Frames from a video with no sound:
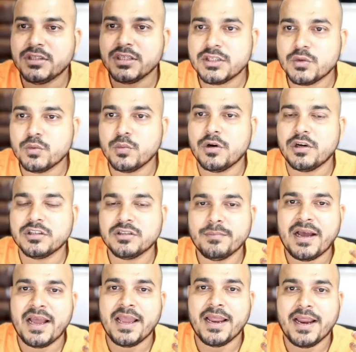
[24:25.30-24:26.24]
This was
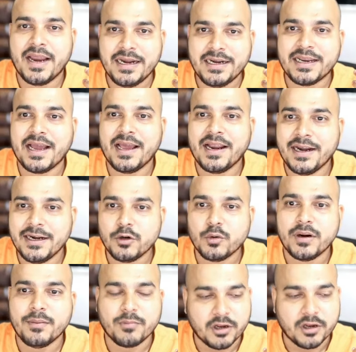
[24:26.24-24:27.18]
my entire
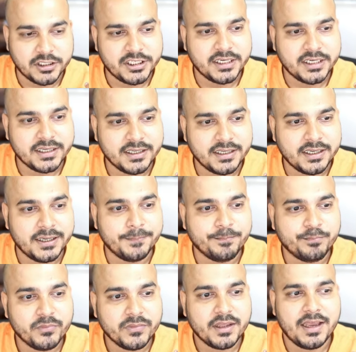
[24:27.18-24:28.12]
end-to-end -end project. Uh,
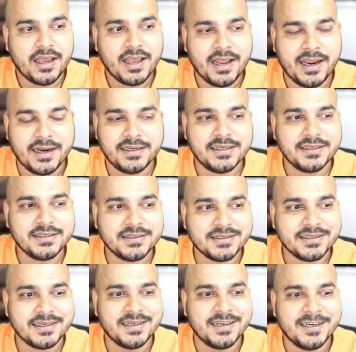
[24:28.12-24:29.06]
and yes,
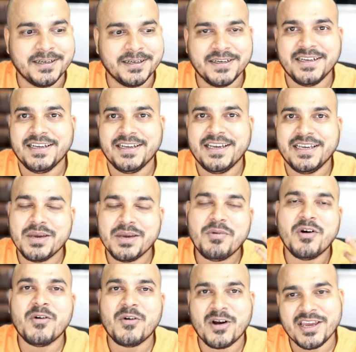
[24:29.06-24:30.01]
uh,
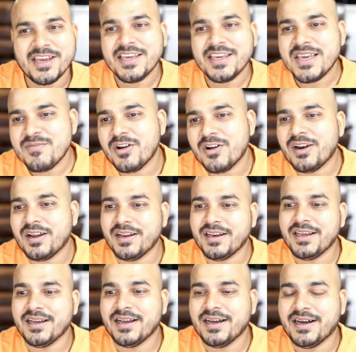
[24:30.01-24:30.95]
keep on rocking, keep on
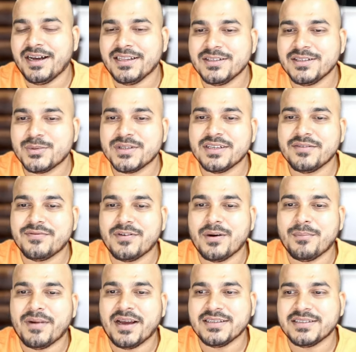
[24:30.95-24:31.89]
learning. Uh, this was it
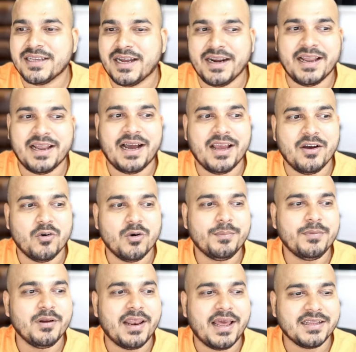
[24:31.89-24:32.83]
from my side. I
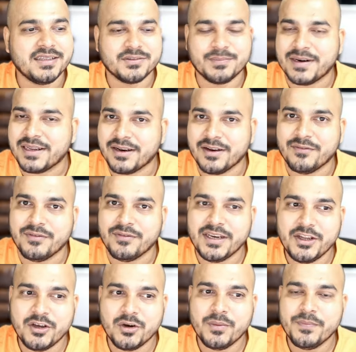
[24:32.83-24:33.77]
hope you like this particular
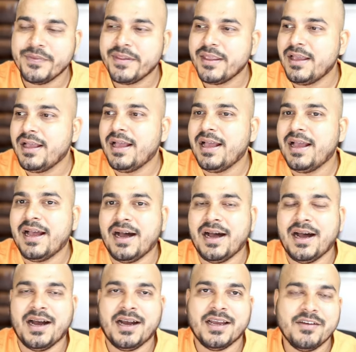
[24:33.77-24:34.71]
video.
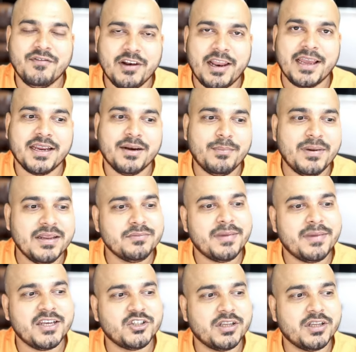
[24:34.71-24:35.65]
Uh, if you like it,
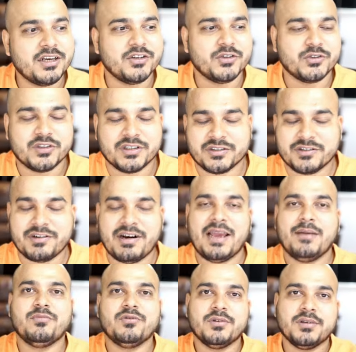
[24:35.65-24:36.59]
please make sure that you
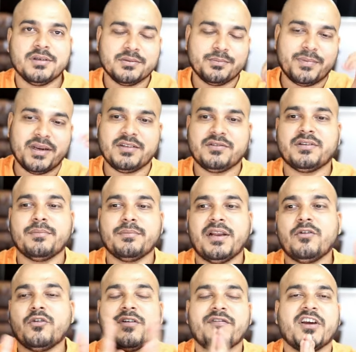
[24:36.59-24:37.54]
subscribe press the
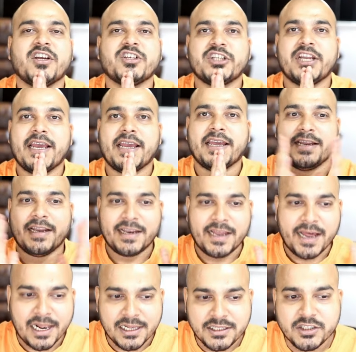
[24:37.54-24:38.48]
bell notification icon
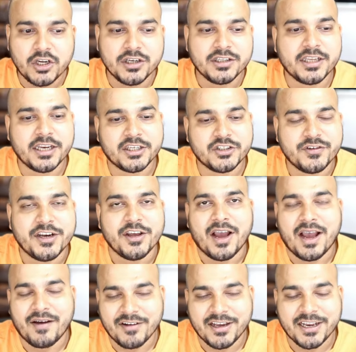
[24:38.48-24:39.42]
and I'll see you all in the next
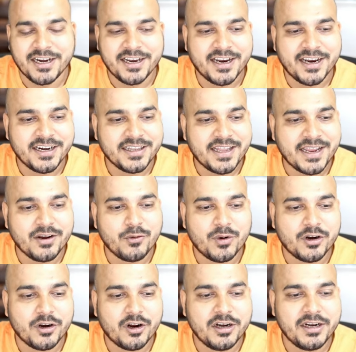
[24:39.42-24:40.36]
video. Have a great day. Thank
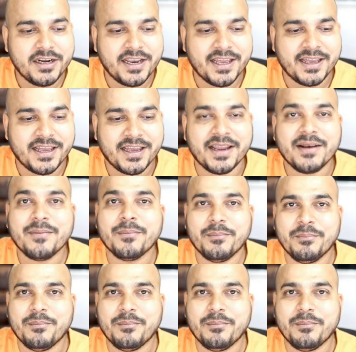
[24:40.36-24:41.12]
you and all. Take care.